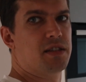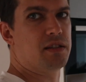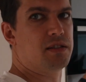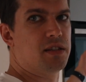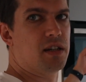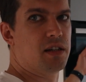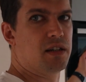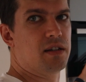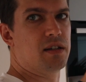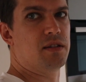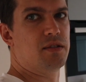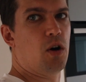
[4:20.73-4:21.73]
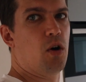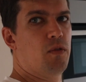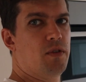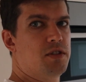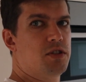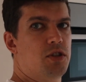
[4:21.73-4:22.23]
It's
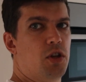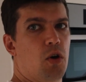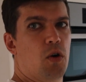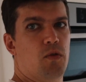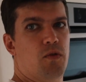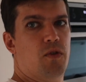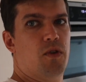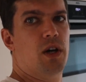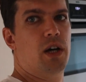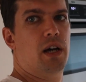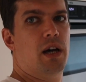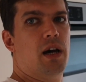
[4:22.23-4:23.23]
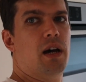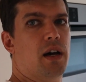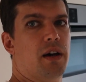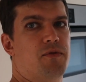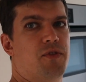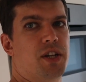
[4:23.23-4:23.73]
oven, stove,
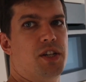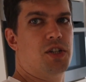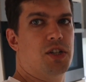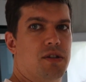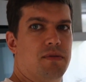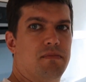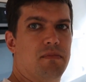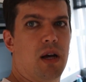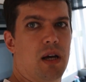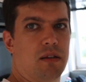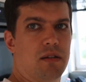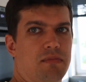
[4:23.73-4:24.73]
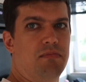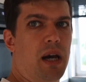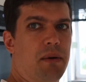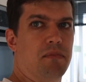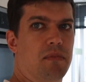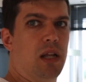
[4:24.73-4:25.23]
fridge, and
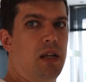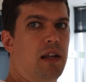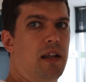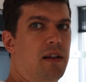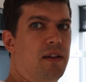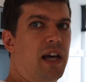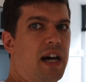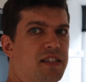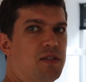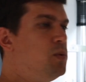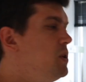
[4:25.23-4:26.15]
yeah, little nice